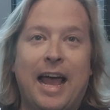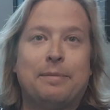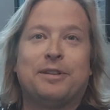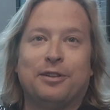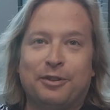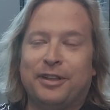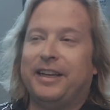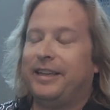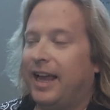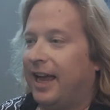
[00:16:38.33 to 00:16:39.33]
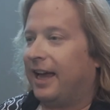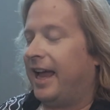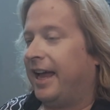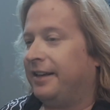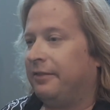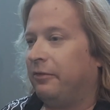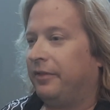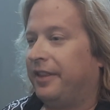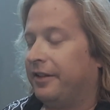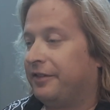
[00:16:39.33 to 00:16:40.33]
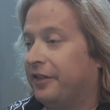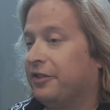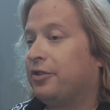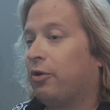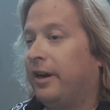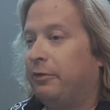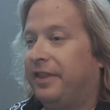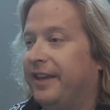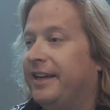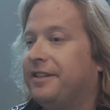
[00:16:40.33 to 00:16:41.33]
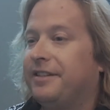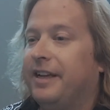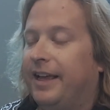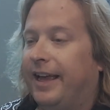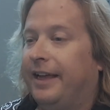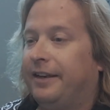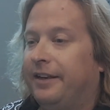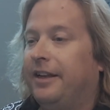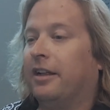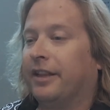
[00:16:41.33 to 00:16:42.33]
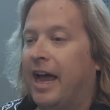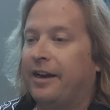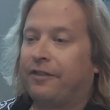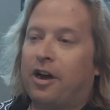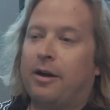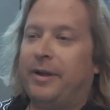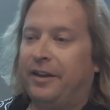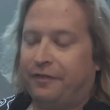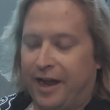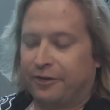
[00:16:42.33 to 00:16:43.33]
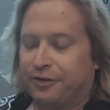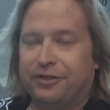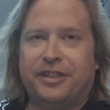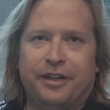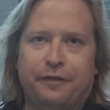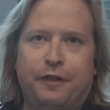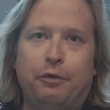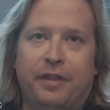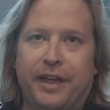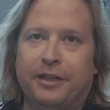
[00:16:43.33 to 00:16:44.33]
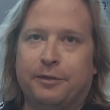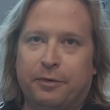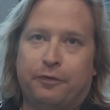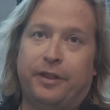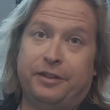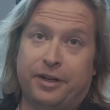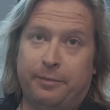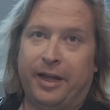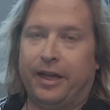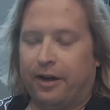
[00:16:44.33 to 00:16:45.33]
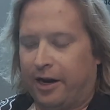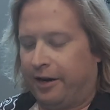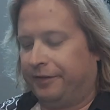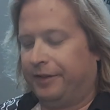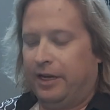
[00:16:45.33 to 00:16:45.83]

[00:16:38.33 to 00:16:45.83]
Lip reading: Absolutely, yeah. And the story with this, and a lot of car manufacturers did a few things before they started making cars.